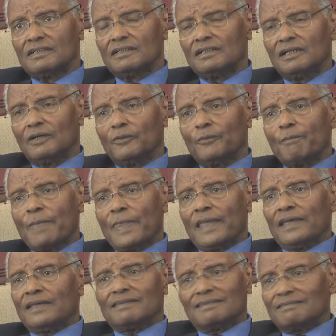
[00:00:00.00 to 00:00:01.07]
Now,
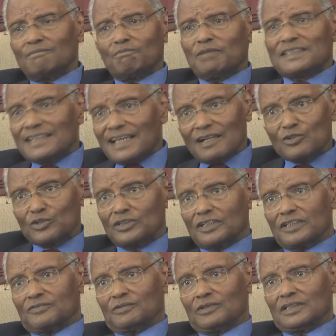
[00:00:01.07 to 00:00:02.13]
But they are not
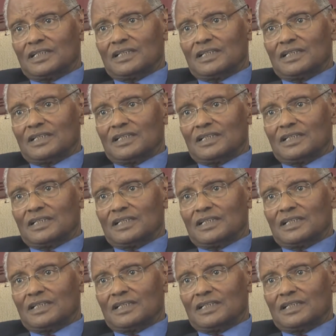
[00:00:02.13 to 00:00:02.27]
grateful.